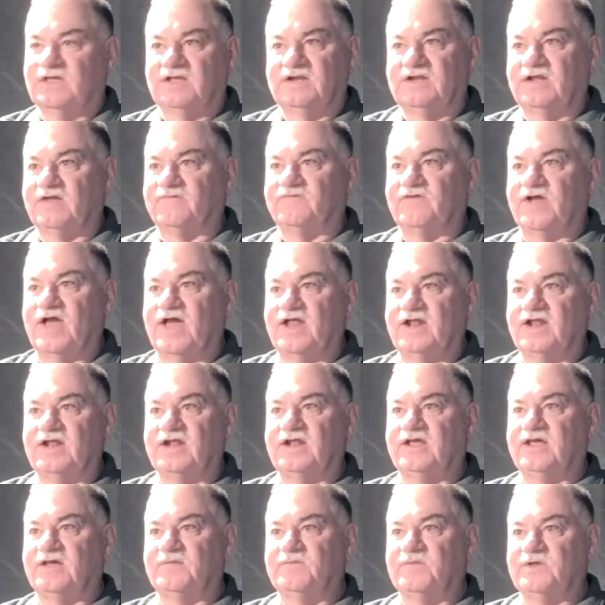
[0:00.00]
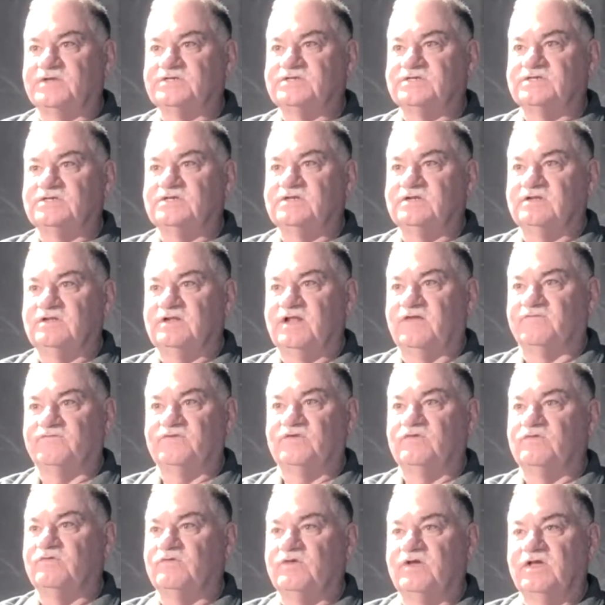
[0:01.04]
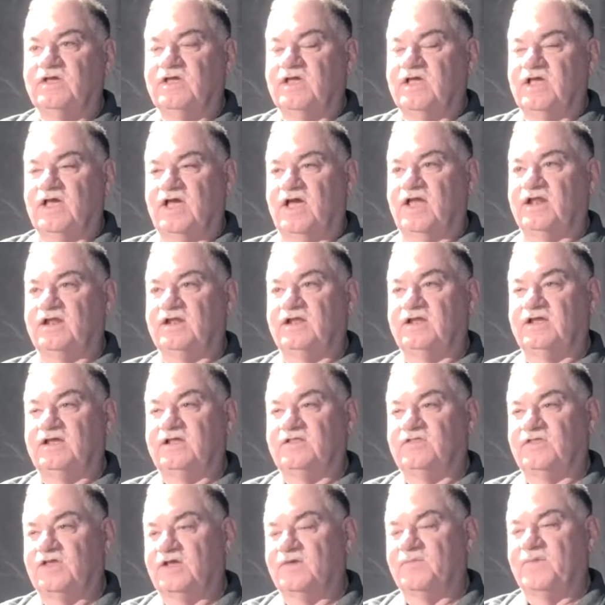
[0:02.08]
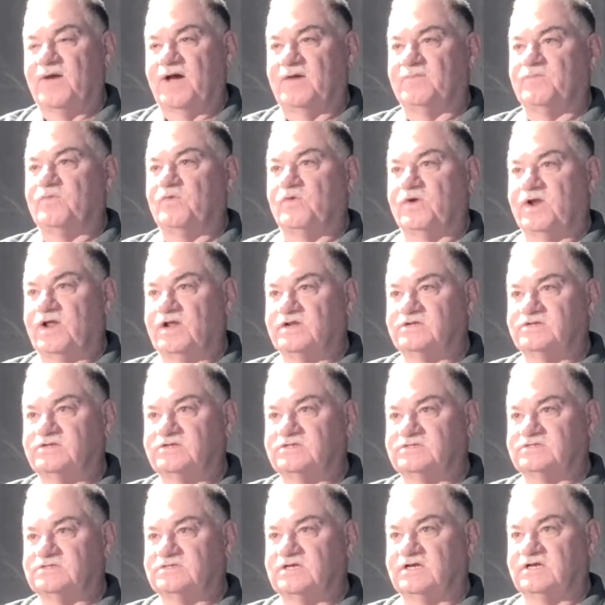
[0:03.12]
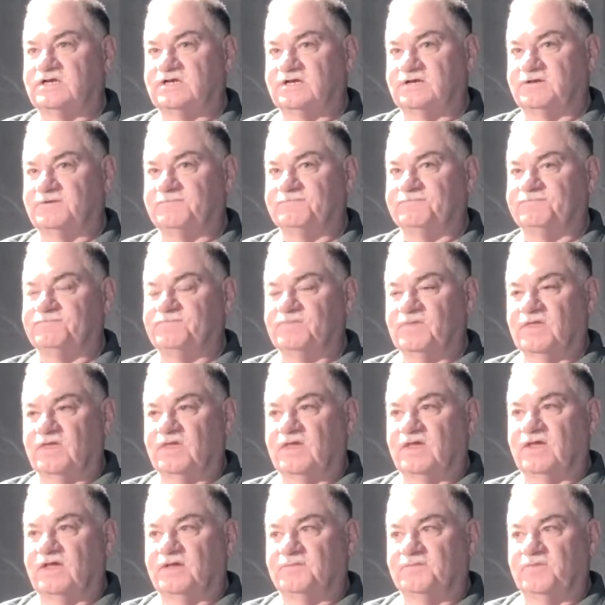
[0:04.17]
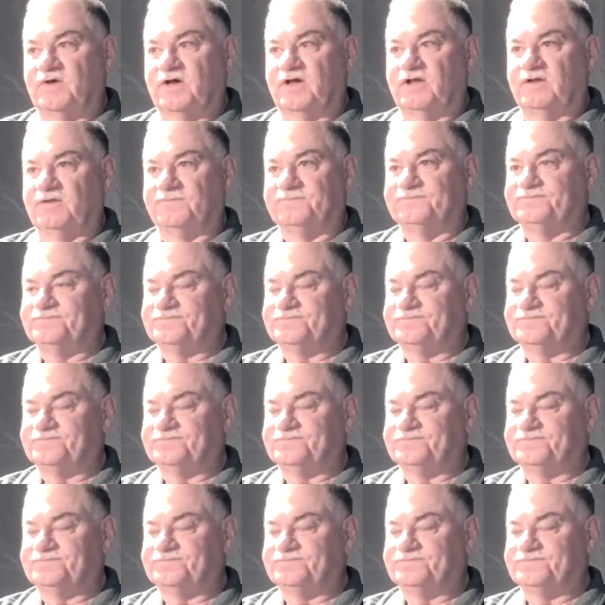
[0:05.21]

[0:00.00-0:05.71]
Never had any ambition, never knew anything about Port Angeles, but